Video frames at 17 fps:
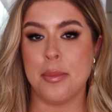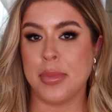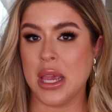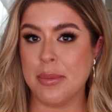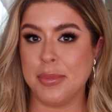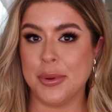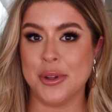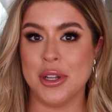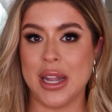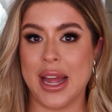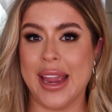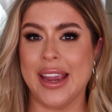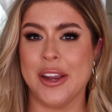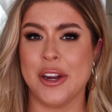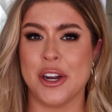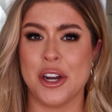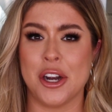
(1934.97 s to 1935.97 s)
People
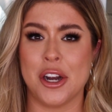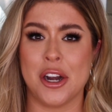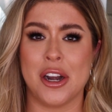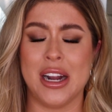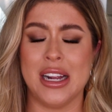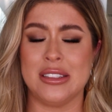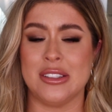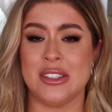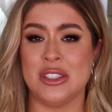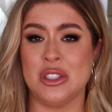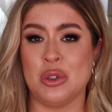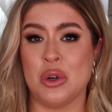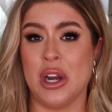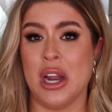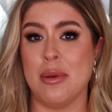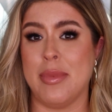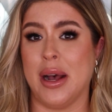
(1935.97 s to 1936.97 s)
Like Her. It's a
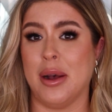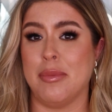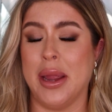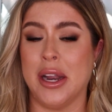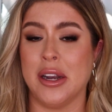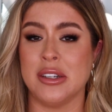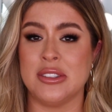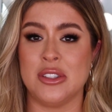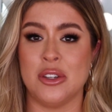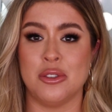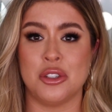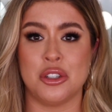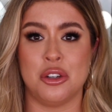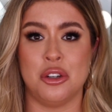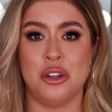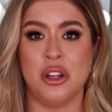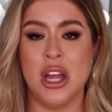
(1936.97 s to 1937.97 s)
story about
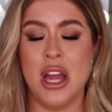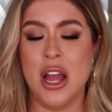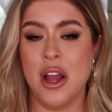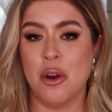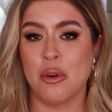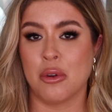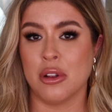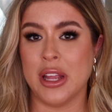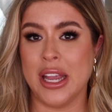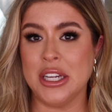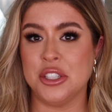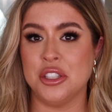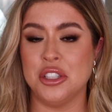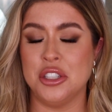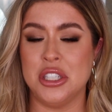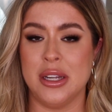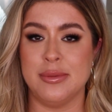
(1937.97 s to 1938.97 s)
parasocial
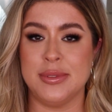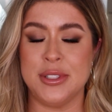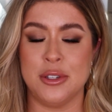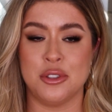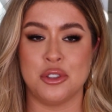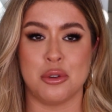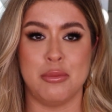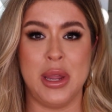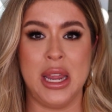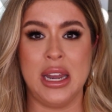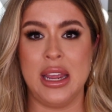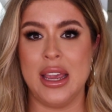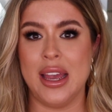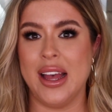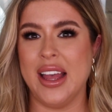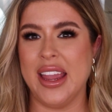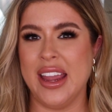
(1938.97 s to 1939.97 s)
relationships, social
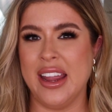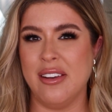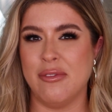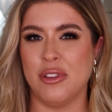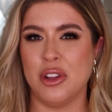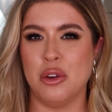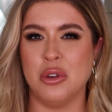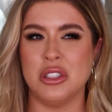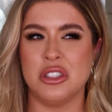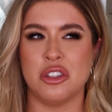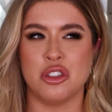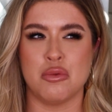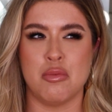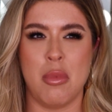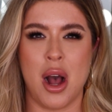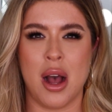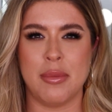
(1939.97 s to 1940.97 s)
media,
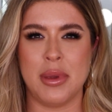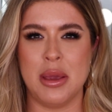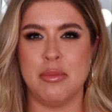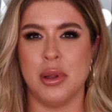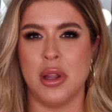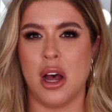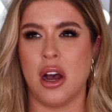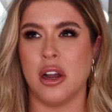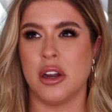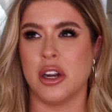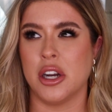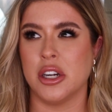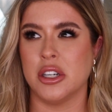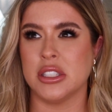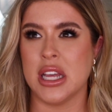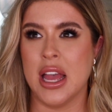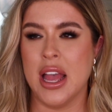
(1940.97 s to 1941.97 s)
influencers, mommy
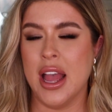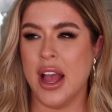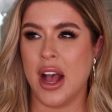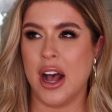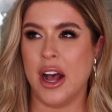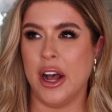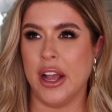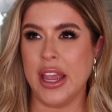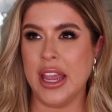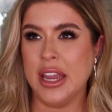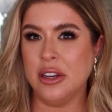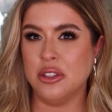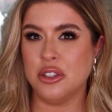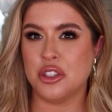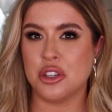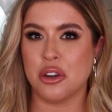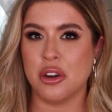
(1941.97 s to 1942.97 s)
bloggers,
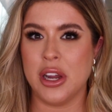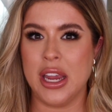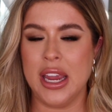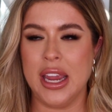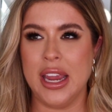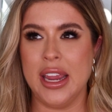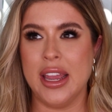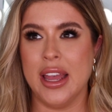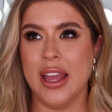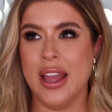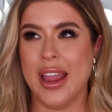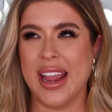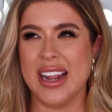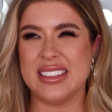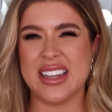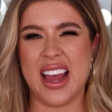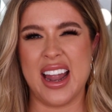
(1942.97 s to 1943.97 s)
intrigue.
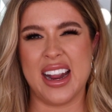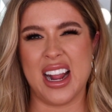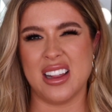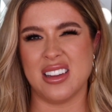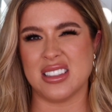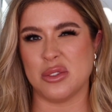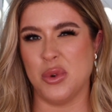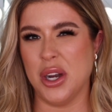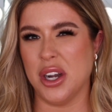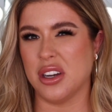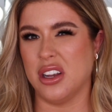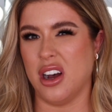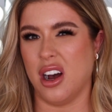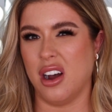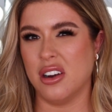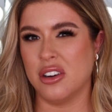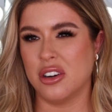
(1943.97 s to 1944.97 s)
It's kind of got this weird
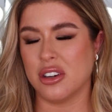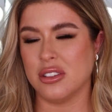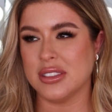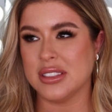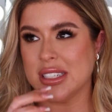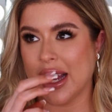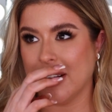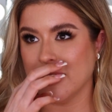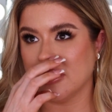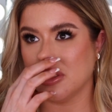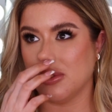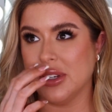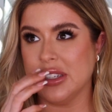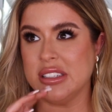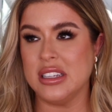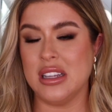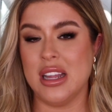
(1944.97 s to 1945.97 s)
Gone Girl style
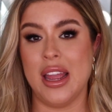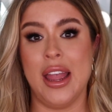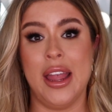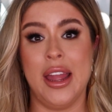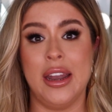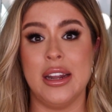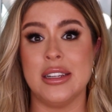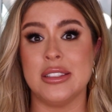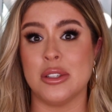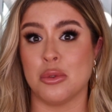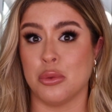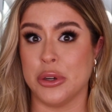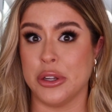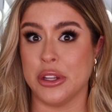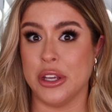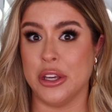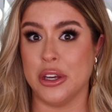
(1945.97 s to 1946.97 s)
twist at the end. It's a
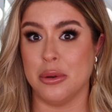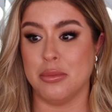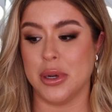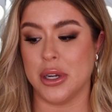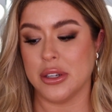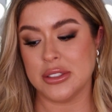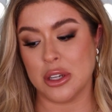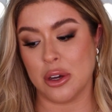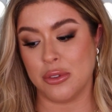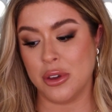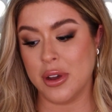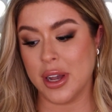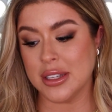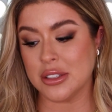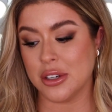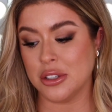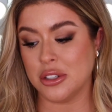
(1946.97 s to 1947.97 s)
really good book. So if you
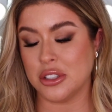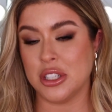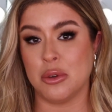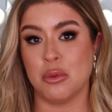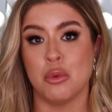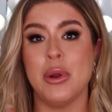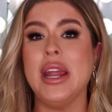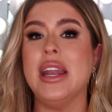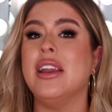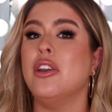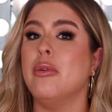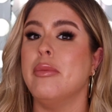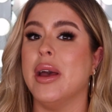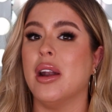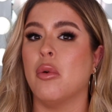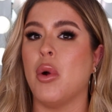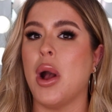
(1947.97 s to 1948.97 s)
guys are interested, read it no
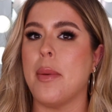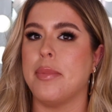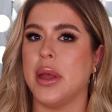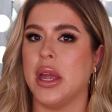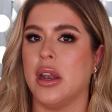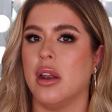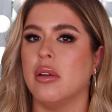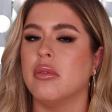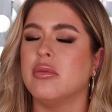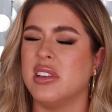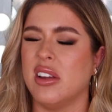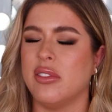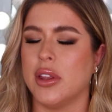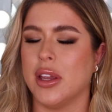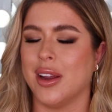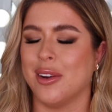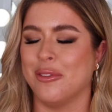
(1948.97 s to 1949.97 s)
matter what, but
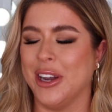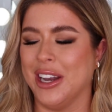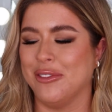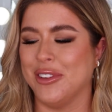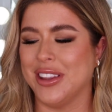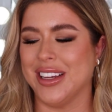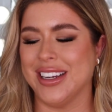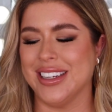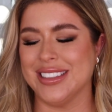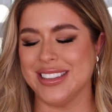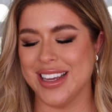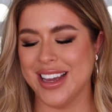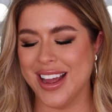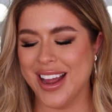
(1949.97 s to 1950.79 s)
definitely come read it with us.